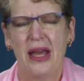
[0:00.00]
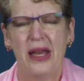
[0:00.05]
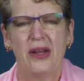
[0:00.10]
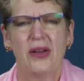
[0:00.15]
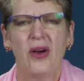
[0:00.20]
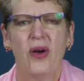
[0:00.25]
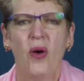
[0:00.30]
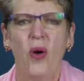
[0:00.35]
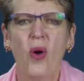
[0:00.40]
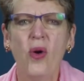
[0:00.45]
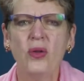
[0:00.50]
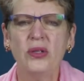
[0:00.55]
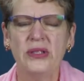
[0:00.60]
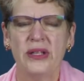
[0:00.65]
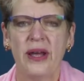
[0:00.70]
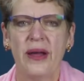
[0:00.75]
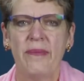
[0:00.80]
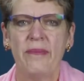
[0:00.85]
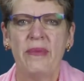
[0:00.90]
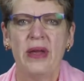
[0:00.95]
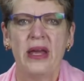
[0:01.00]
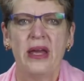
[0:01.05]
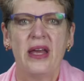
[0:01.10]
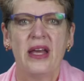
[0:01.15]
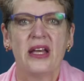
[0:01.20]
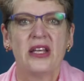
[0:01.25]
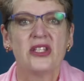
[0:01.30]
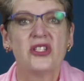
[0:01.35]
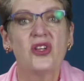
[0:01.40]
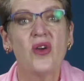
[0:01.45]
and hold them.
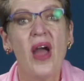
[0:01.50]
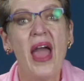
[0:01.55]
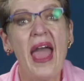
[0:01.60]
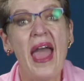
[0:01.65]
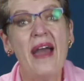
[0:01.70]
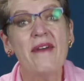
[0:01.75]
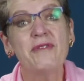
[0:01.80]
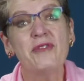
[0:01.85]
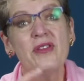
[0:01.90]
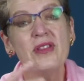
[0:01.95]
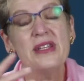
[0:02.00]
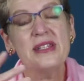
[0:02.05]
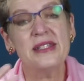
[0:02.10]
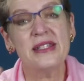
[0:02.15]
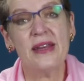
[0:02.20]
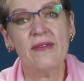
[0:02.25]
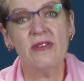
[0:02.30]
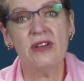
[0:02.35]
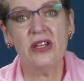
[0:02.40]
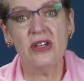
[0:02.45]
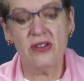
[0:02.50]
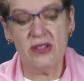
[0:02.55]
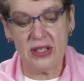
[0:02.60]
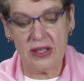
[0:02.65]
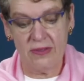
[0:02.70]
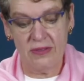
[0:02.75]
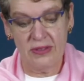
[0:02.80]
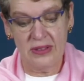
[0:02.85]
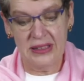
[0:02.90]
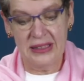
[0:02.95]
So after the seven years
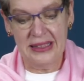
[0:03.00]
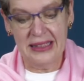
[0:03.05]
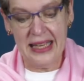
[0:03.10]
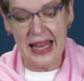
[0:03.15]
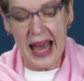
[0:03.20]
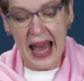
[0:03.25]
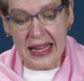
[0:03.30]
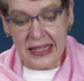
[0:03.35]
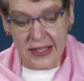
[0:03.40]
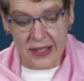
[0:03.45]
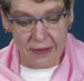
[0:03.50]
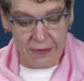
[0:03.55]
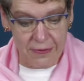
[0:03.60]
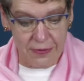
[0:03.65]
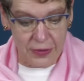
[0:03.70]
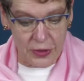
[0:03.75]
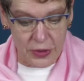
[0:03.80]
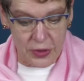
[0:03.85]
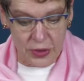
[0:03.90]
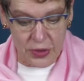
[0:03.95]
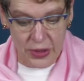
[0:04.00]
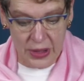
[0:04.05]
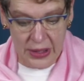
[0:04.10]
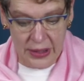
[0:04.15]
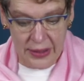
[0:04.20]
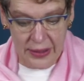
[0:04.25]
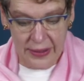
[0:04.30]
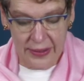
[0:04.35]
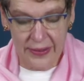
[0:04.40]
of lots of food,